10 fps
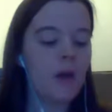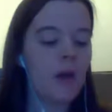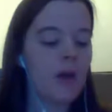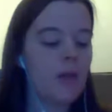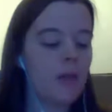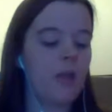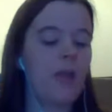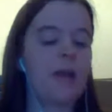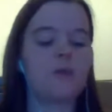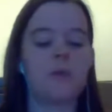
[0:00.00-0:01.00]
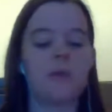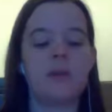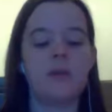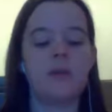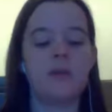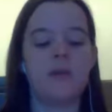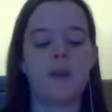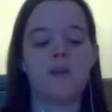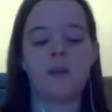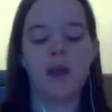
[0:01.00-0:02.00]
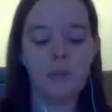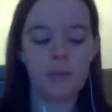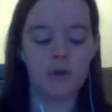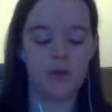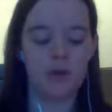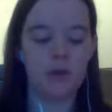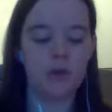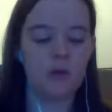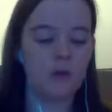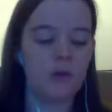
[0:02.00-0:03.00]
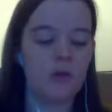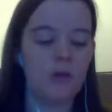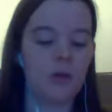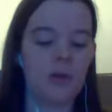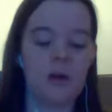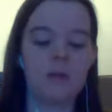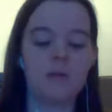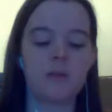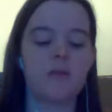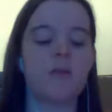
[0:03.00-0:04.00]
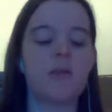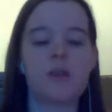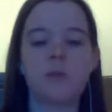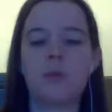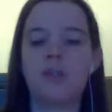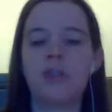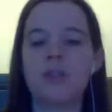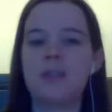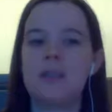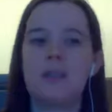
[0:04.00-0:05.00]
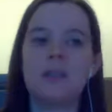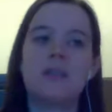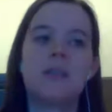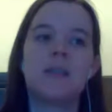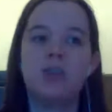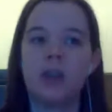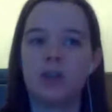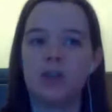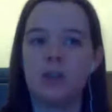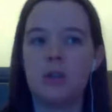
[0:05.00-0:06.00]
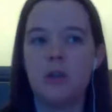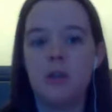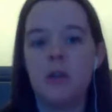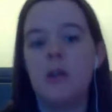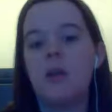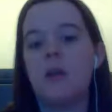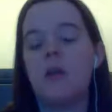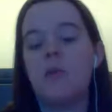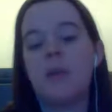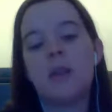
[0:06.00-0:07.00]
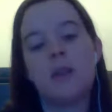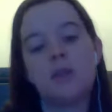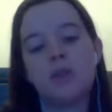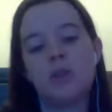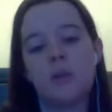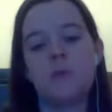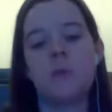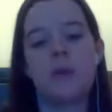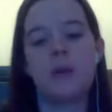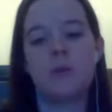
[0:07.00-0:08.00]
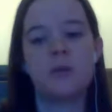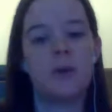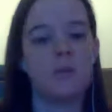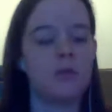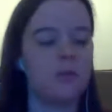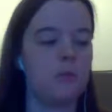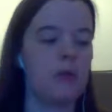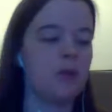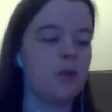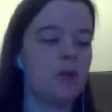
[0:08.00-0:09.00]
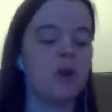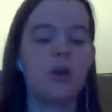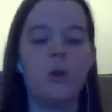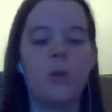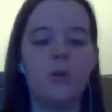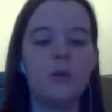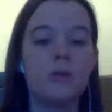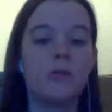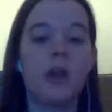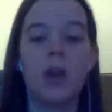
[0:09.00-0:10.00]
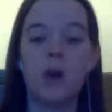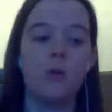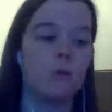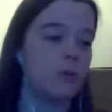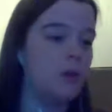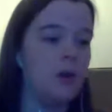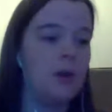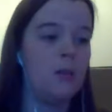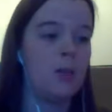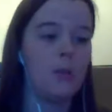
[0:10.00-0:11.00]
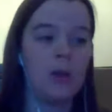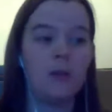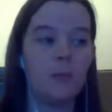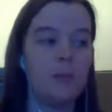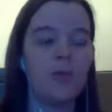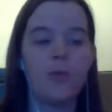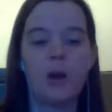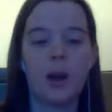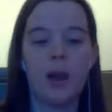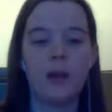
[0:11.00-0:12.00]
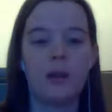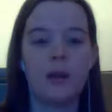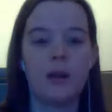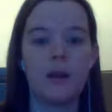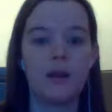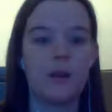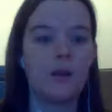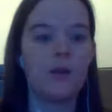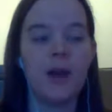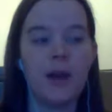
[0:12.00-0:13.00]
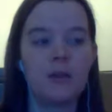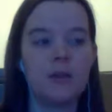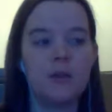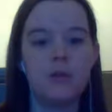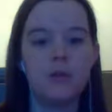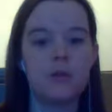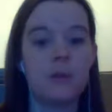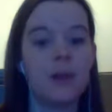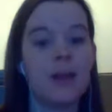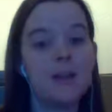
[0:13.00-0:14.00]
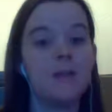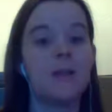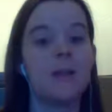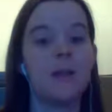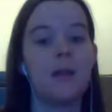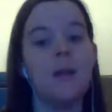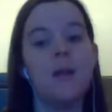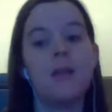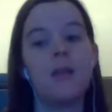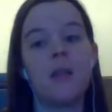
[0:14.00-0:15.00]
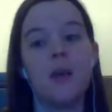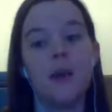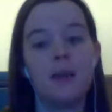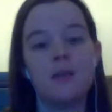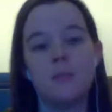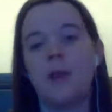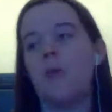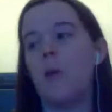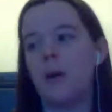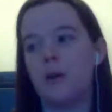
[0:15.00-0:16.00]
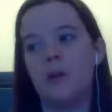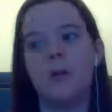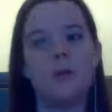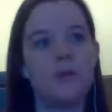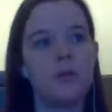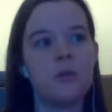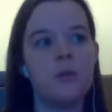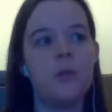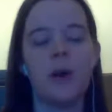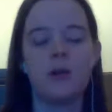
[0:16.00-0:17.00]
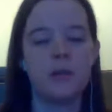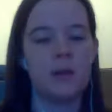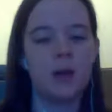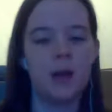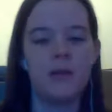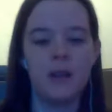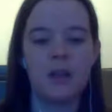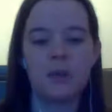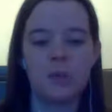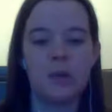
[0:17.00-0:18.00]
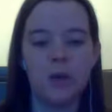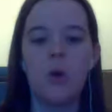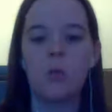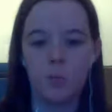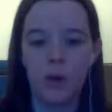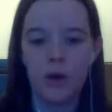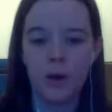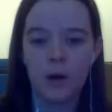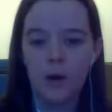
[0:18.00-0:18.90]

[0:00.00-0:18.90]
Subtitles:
And then the last one is the effective temperature. All right, so for this one, just as a suggestion, go with extremes when it comes to temperature. Make sure your cold is very cold. Maybe beforehand, get a glass, throw some ice in there, let the ice melt while you're doing the first 2 parts, then you're going to have nice, really cold water.